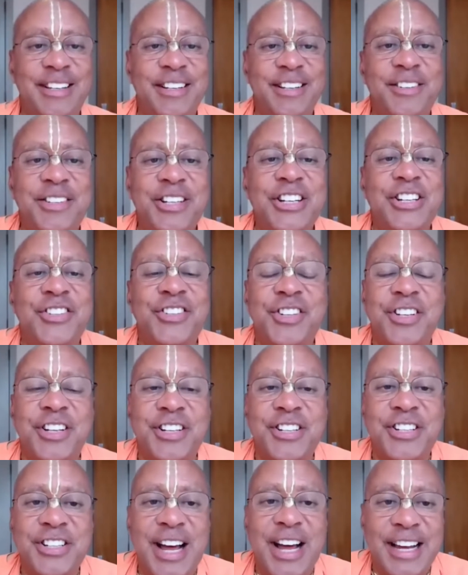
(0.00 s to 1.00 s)
teach the
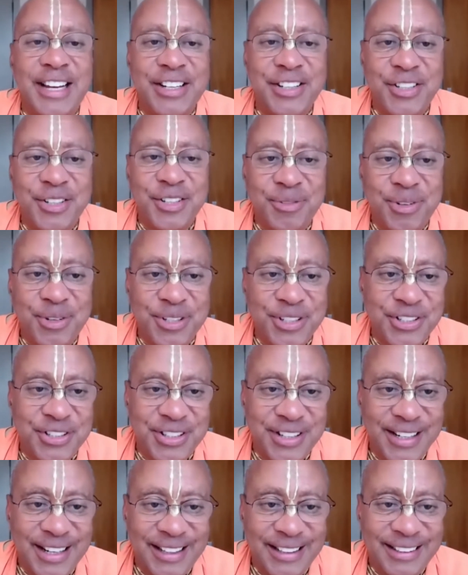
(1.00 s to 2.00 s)
science of
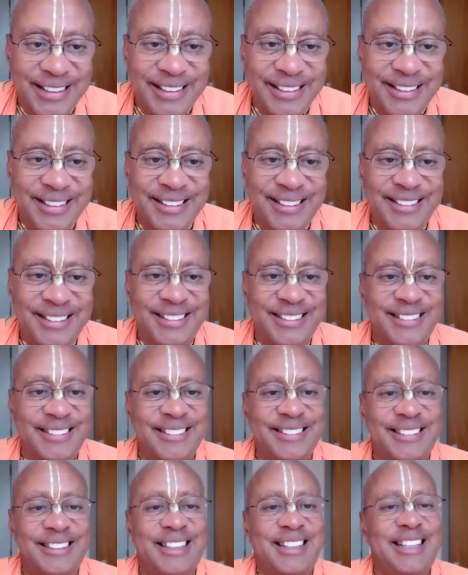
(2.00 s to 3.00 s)
Krishna.
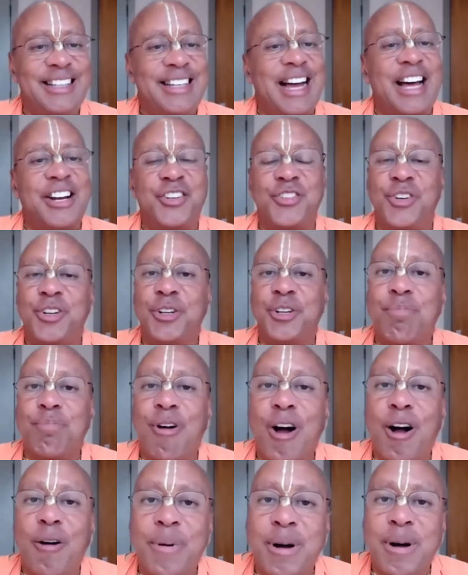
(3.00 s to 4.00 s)
As Srila
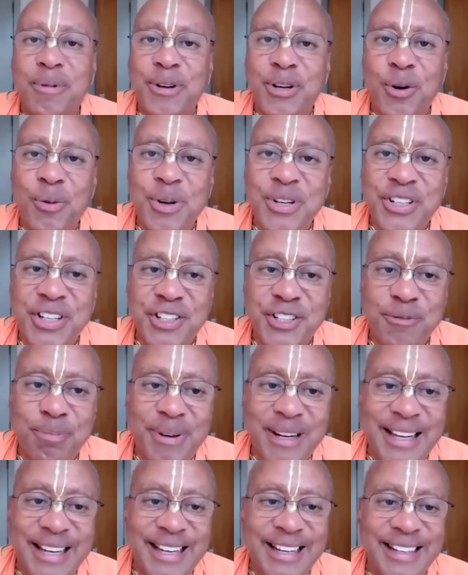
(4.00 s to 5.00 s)
Prabhupada would always
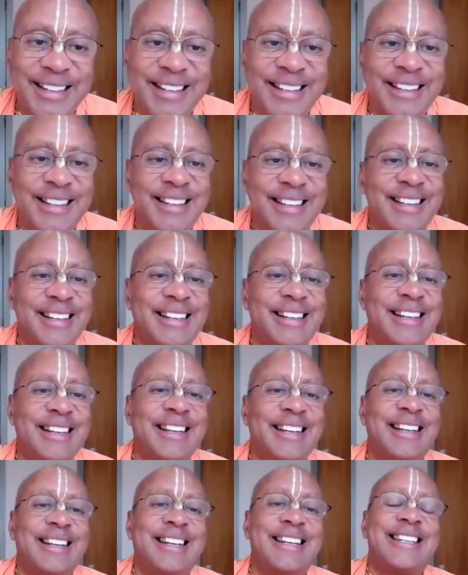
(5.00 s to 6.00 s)
explain,
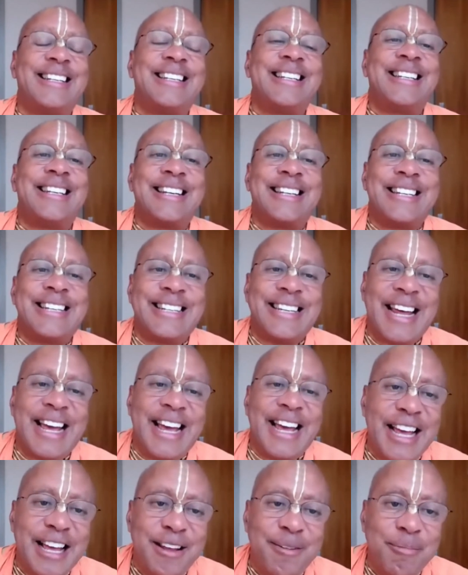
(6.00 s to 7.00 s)
this is the
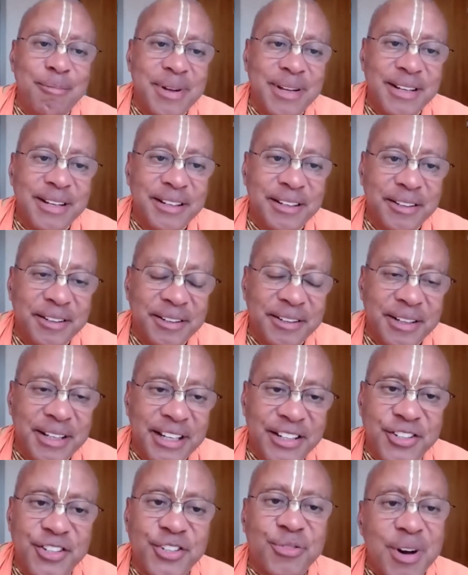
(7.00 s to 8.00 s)
same
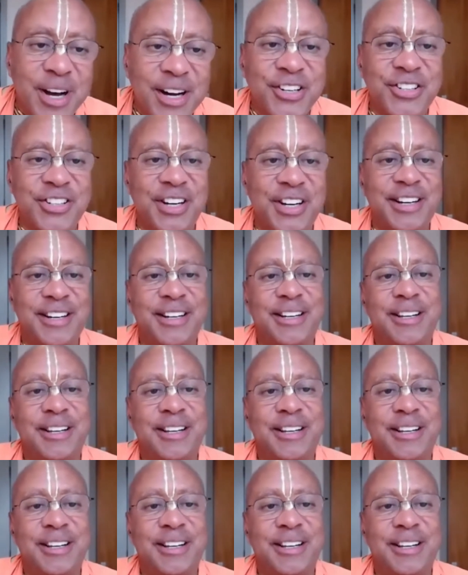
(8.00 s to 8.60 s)
instruction